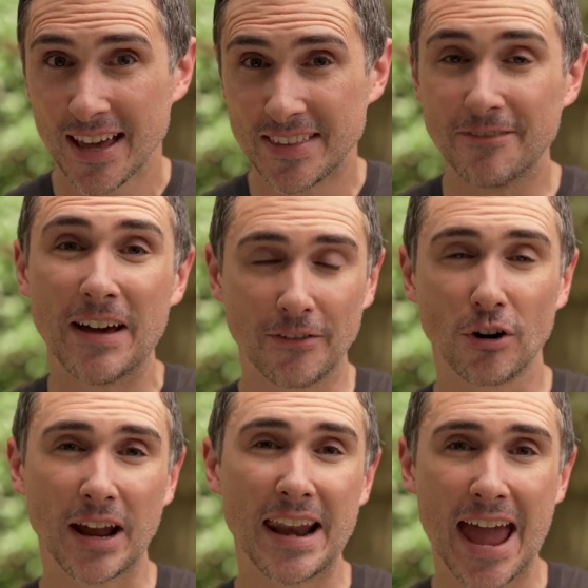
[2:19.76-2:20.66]
that
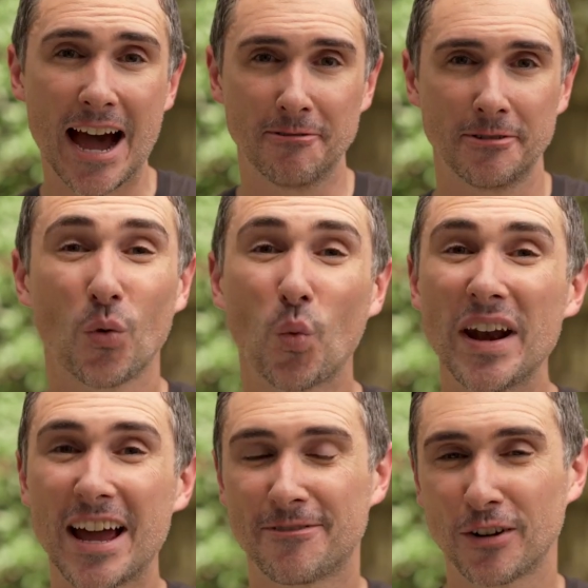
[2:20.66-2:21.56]
vetiver can have.
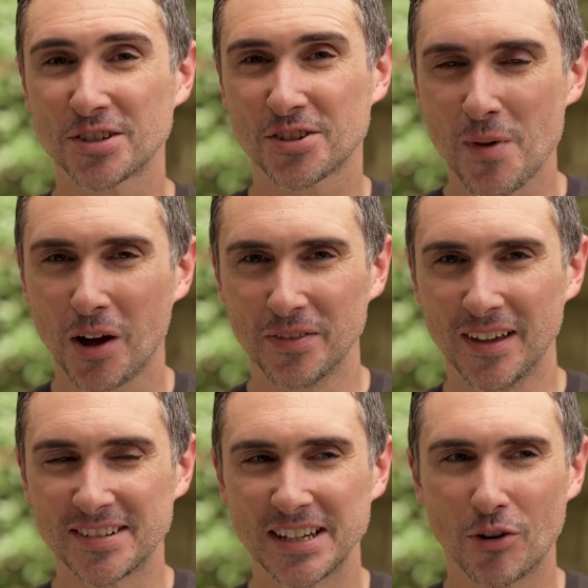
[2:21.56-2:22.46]
When I first smelled
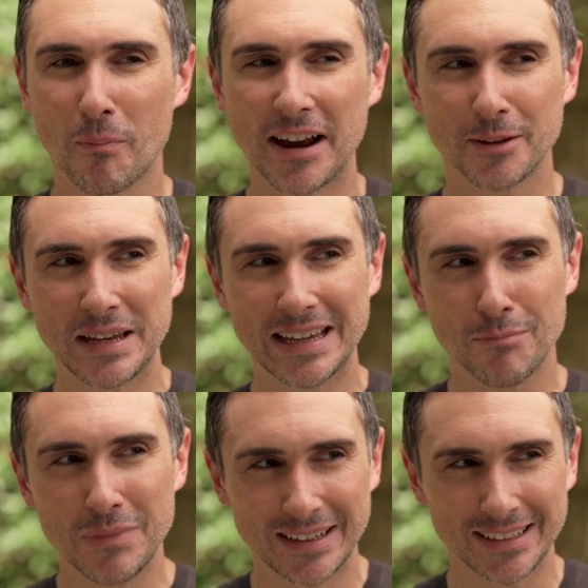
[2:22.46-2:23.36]
this, it reminded me
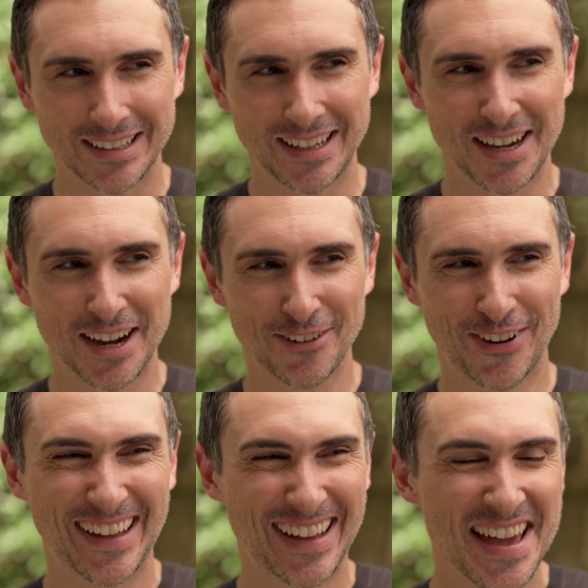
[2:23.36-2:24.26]
immediately of
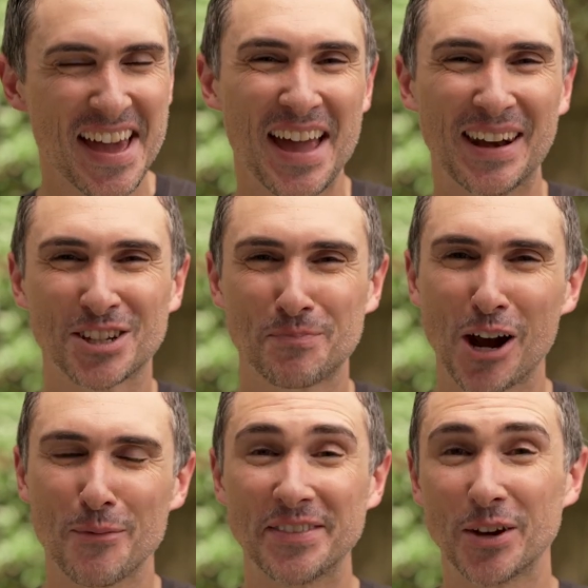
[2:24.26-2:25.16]
an
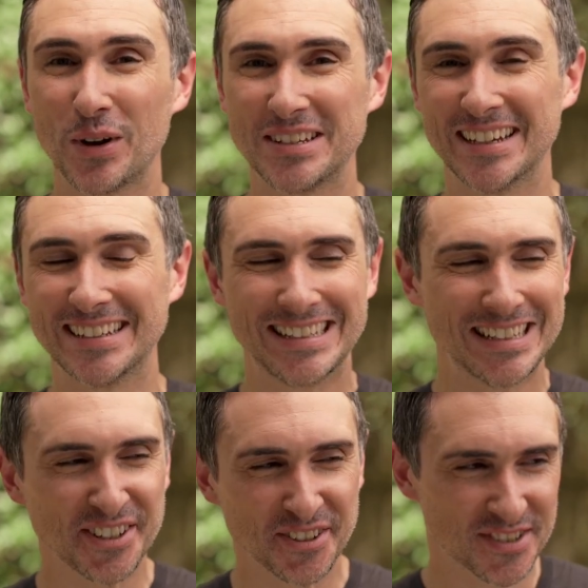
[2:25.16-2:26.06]
experiment that we did
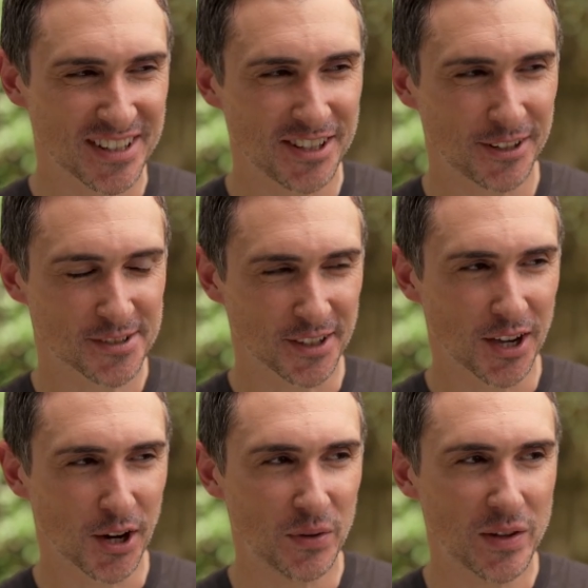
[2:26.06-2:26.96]
years and years
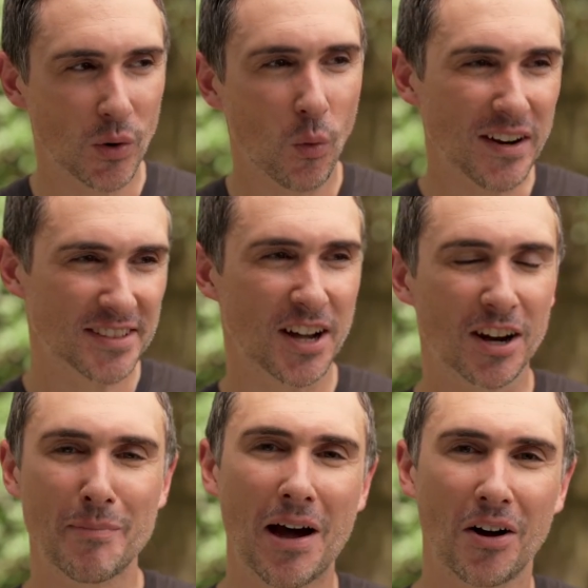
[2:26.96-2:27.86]
ago that we wanted to
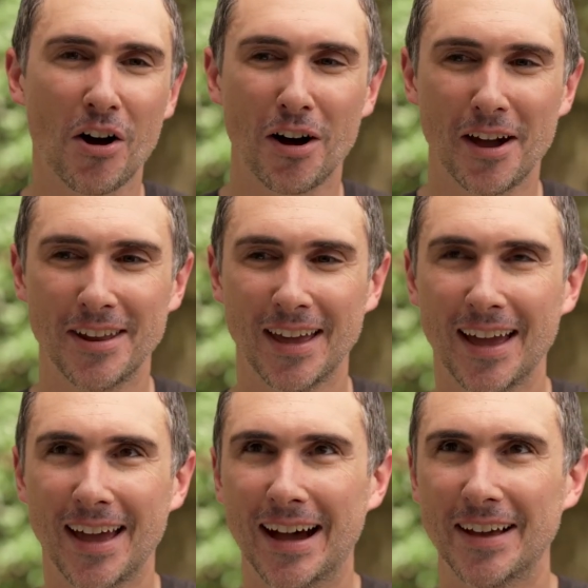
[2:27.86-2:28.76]
talk about on
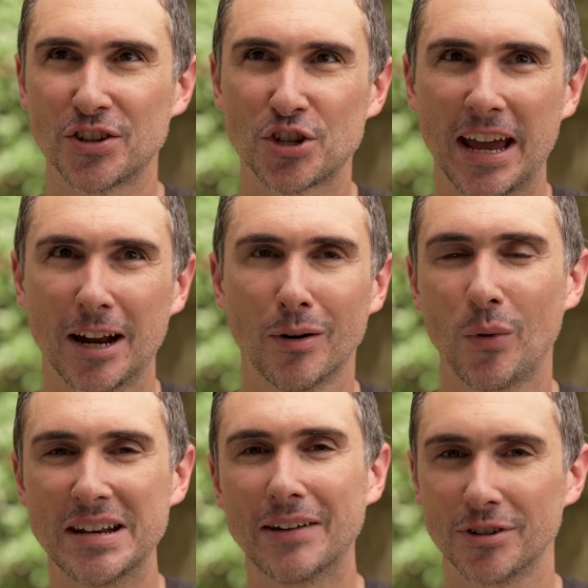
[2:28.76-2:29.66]
the channel, but
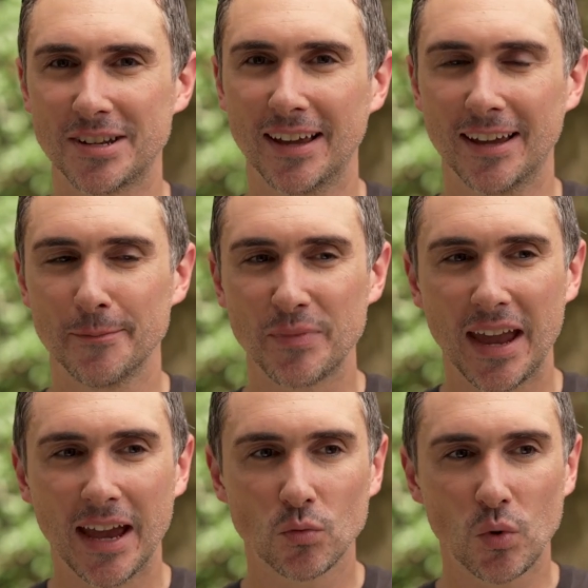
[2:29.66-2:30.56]
we never did.
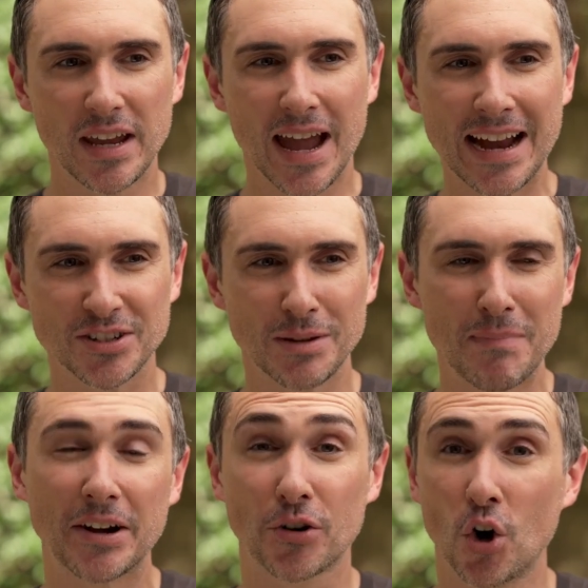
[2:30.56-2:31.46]
And we actually
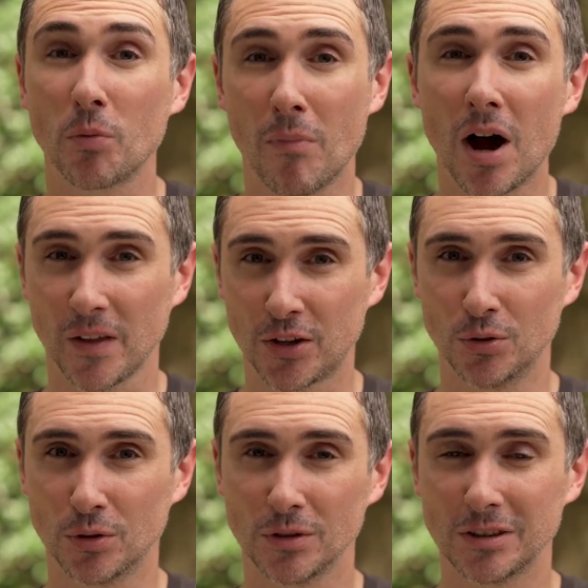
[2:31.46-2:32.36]
made our own
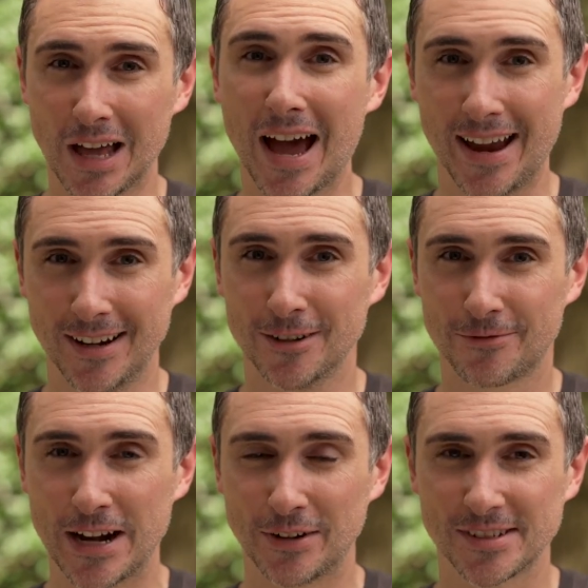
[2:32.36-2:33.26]
molecule line of
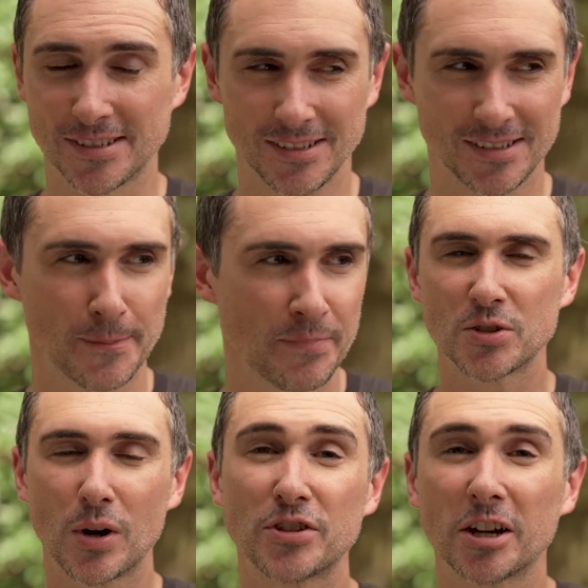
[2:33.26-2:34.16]
fragrances.
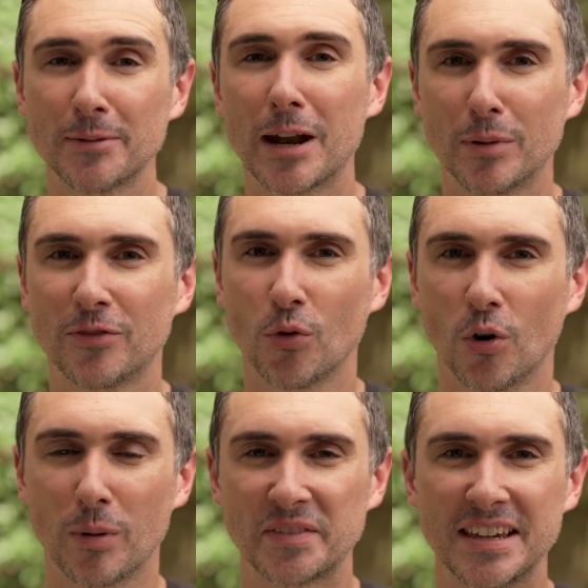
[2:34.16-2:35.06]
So I've talked about it
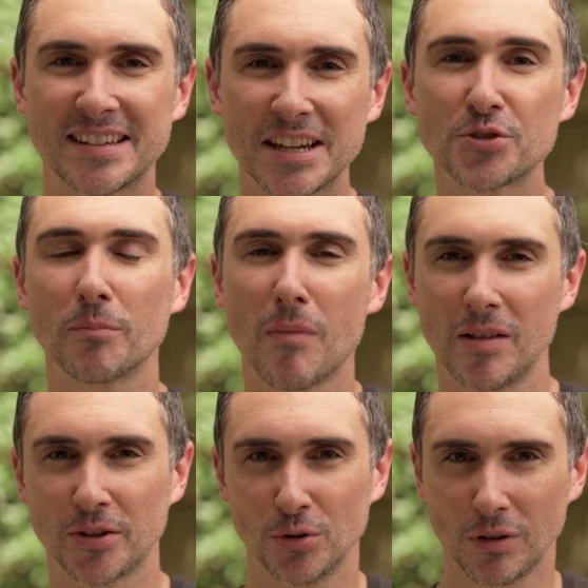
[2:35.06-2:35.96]
before, but the Eccentric
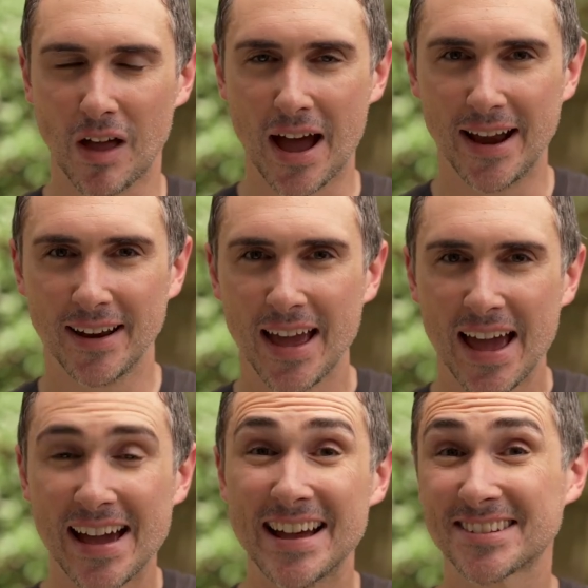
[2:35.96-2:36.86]
Molecule line
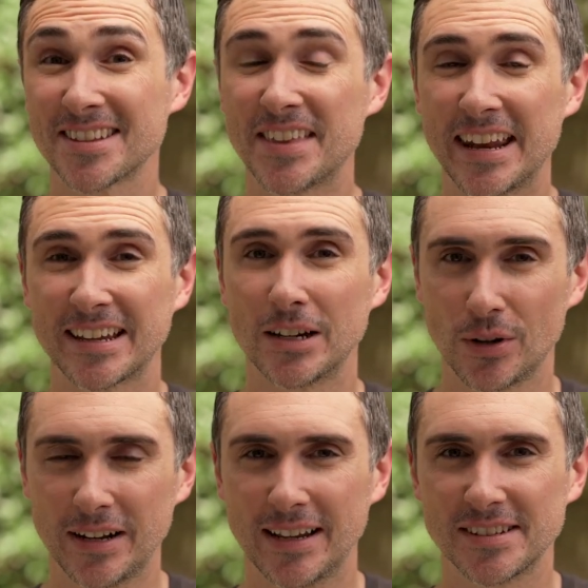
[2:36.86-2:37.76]
has synthetic
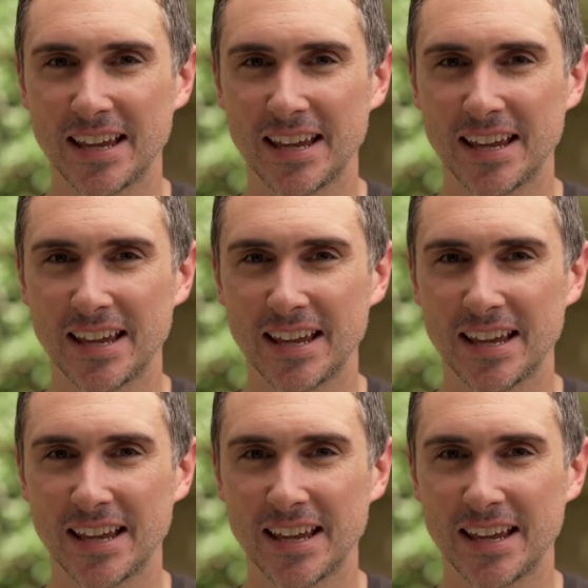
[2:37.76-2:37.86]
ingredients